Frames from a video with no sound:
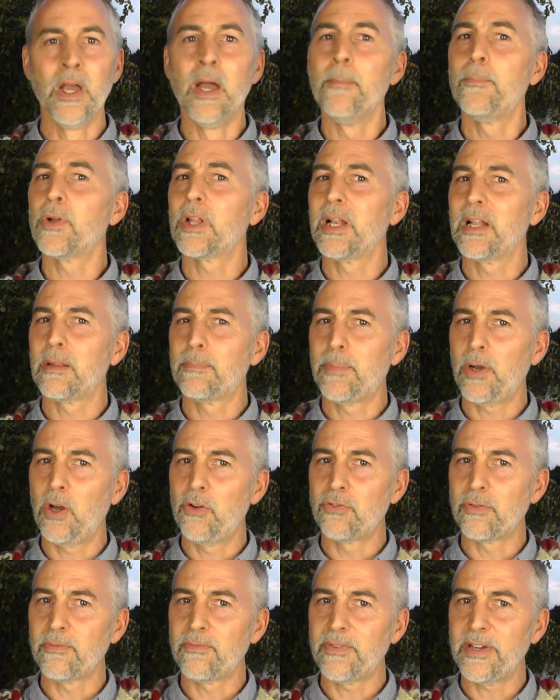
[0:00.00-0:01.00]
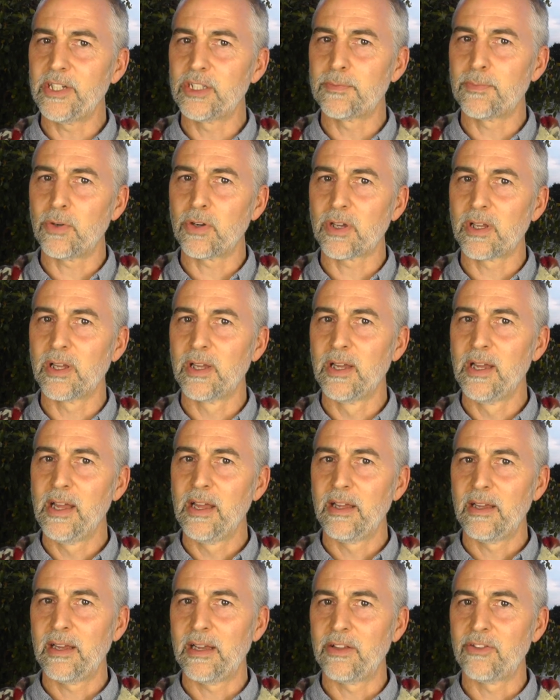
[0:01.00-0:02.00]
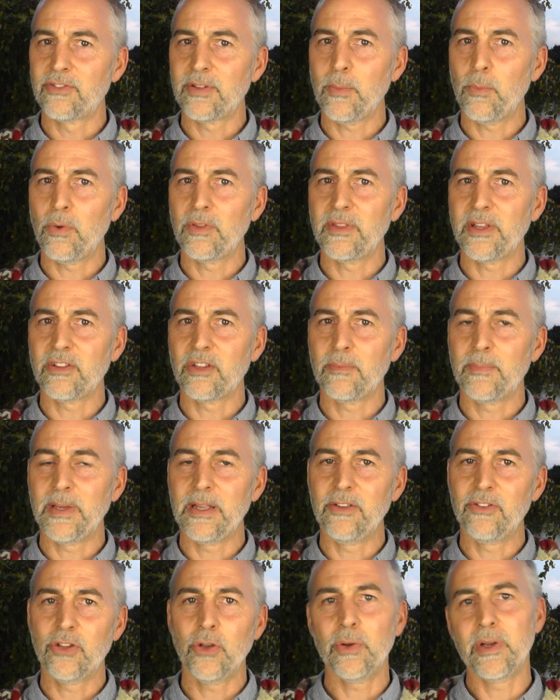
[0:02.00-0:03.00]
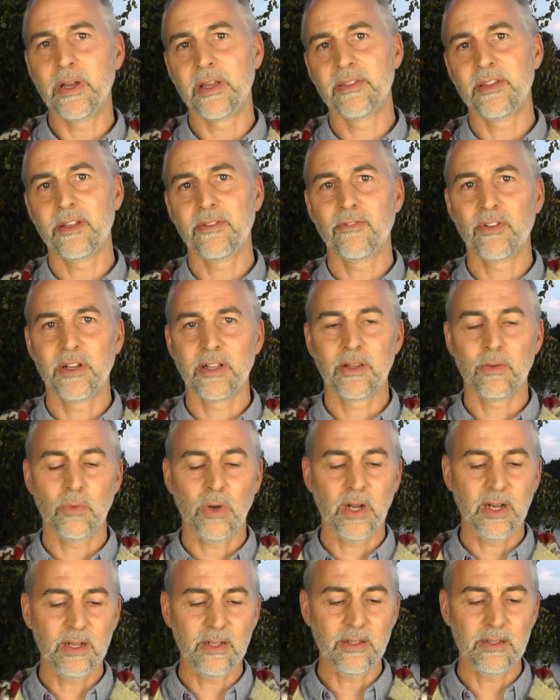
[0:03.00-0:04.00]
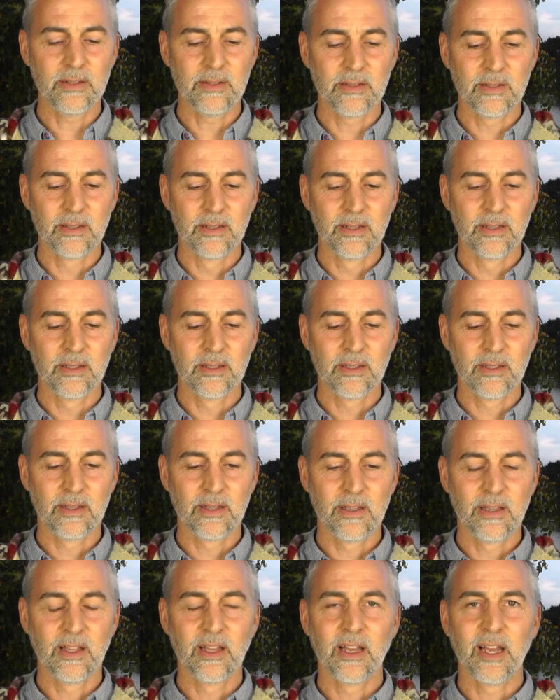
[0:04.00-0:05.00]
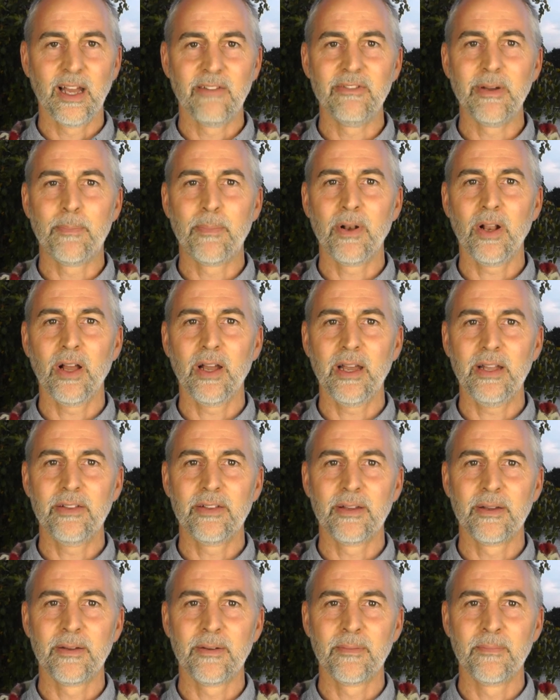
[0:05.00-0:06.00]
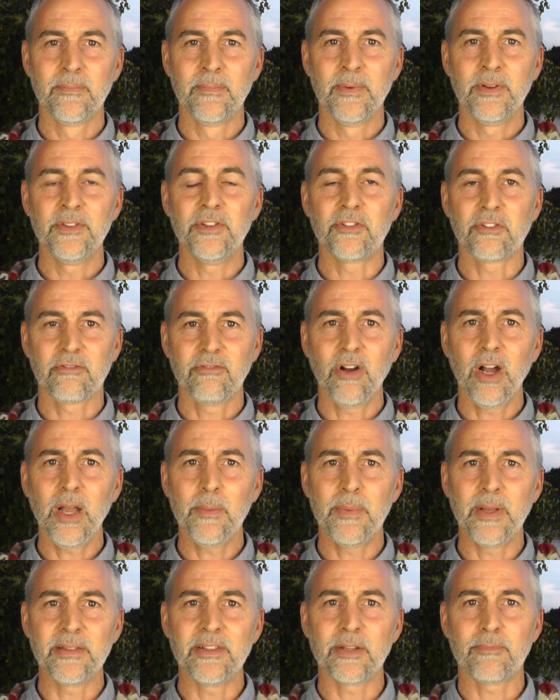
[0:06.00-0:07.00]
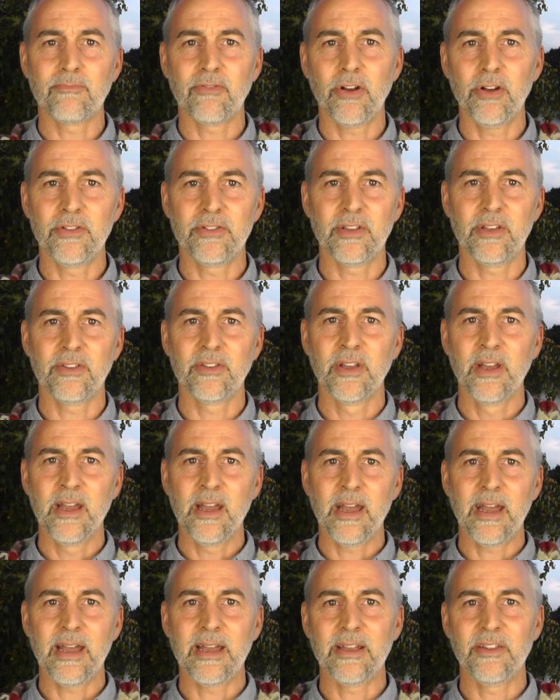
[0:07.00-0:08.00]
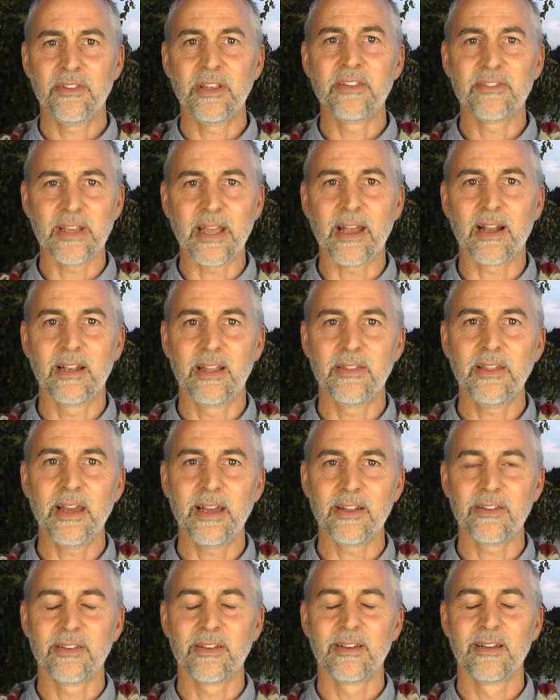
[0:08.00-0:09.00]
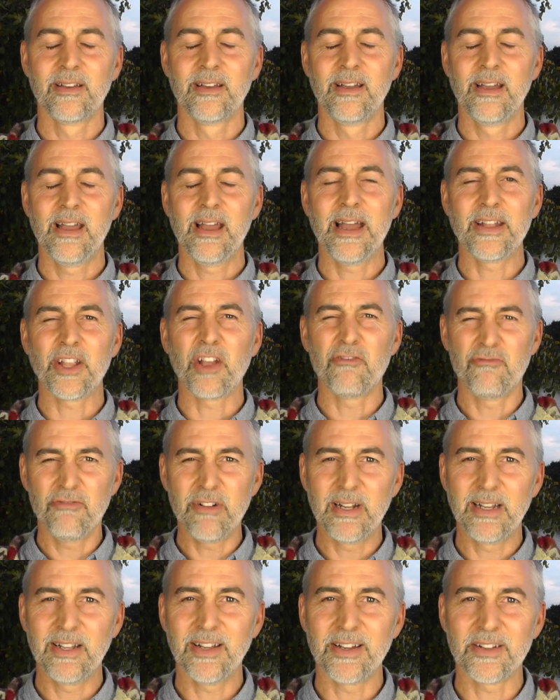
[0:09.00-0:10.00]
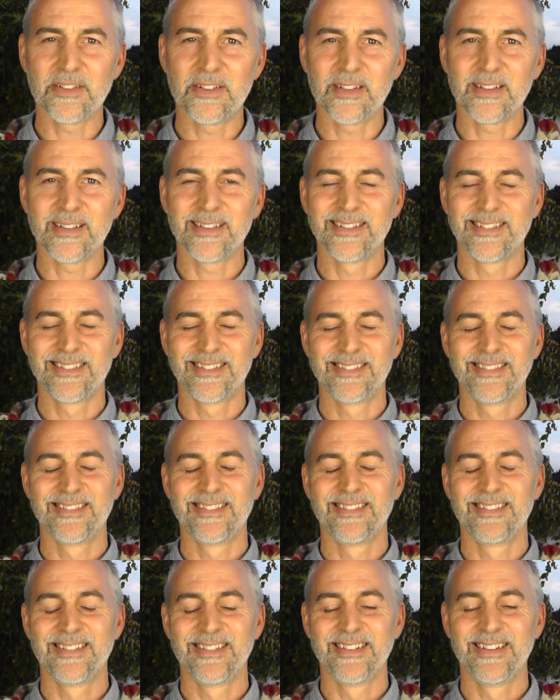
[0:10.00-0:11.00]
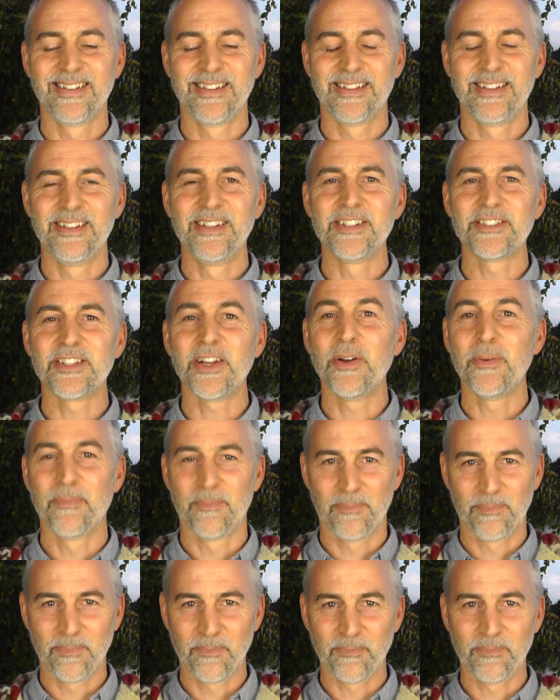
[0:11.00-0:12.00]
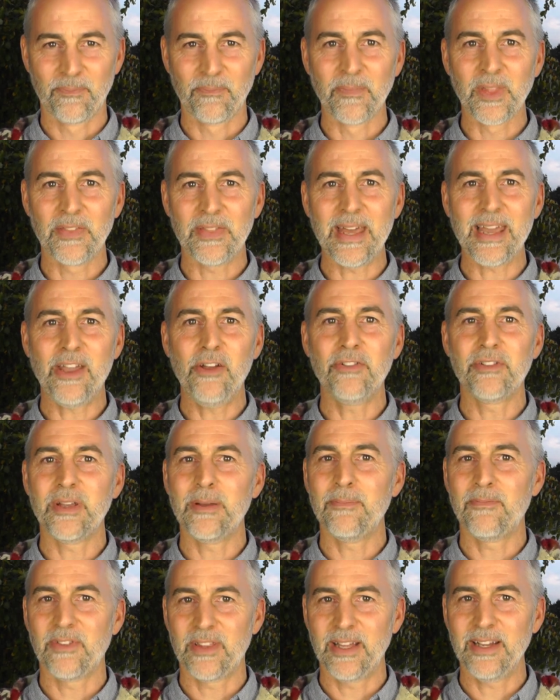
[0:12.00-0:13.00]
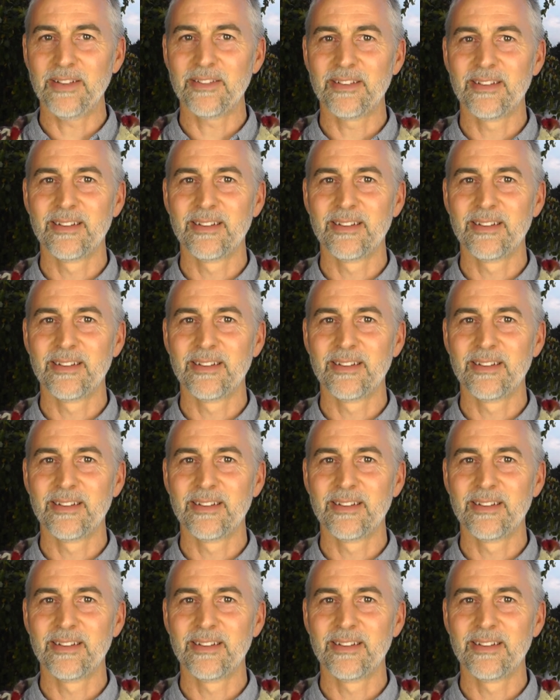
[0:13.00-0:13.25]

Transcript: put a little post on Facebook, and someone that had been doing this for a little while replied describing this process as exactly that, and I really liked it. So thank you to him for that,